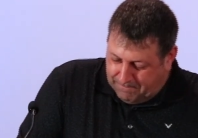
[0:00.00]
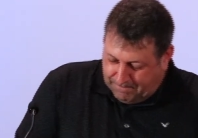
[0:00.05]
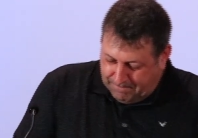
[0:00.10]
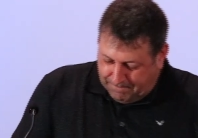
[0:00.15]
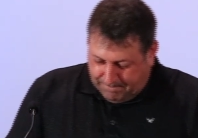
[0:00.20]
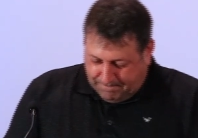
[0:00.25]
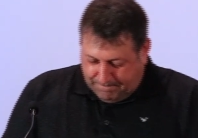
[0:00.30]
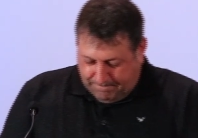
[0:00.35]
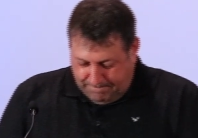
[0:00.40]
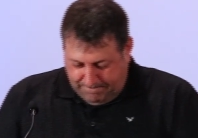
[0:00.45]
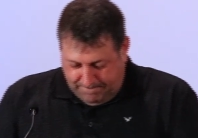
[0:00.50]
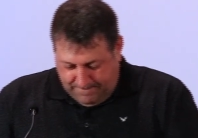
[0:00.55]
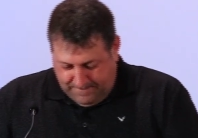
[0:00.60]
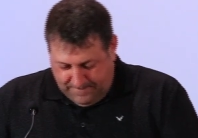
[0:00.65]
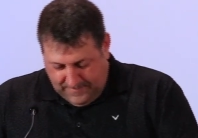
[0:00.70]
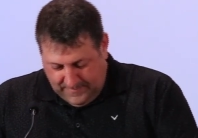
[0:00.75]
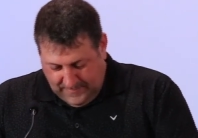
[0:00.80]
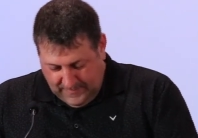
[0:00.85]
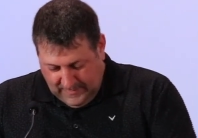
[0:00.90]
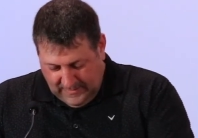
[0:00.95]

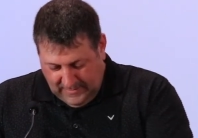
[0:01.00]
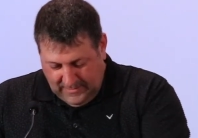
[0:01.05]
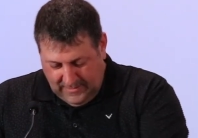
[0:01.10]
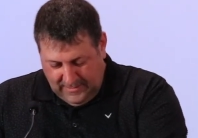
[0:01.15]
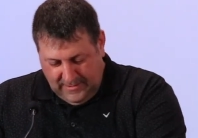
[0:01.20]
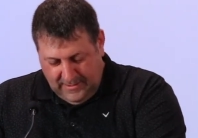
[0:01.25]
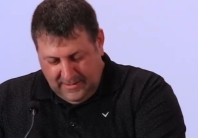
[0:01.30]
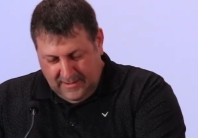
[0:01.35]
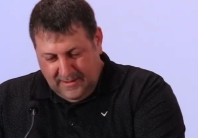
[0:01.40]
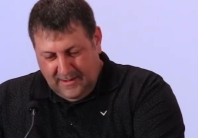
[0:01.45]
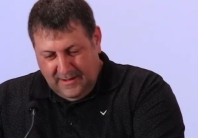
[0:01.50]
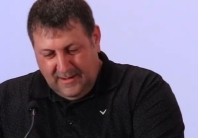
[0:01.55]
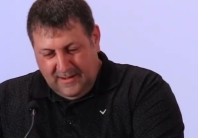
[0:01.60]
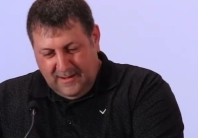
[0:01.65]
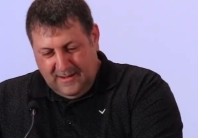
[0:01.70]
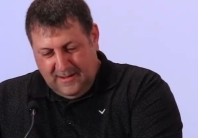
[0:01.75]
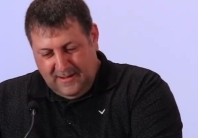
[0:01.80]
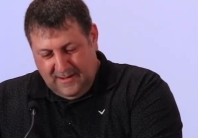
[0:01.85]
Nobody speaks.